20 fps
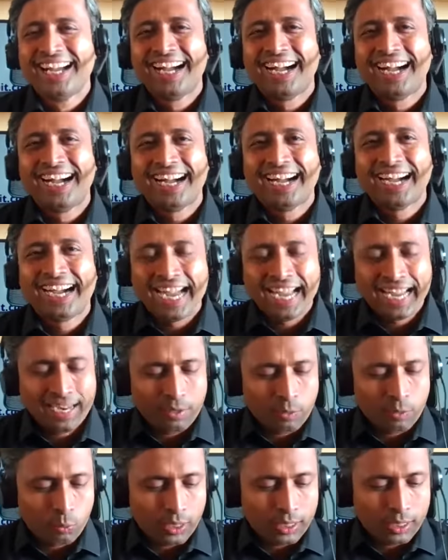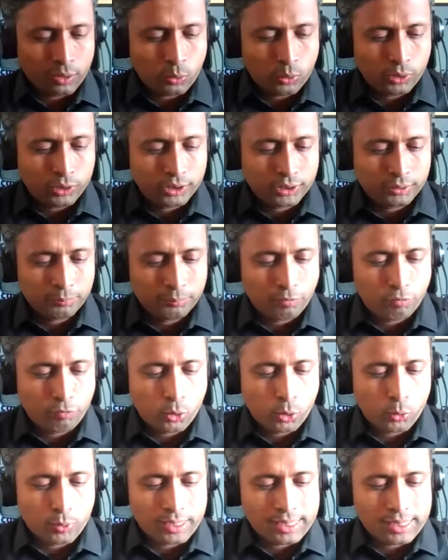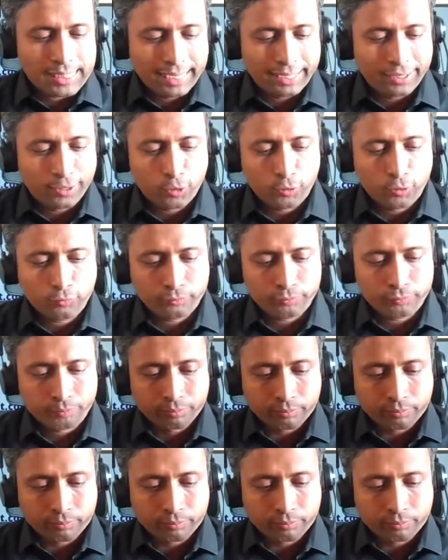I had one question before we sign off.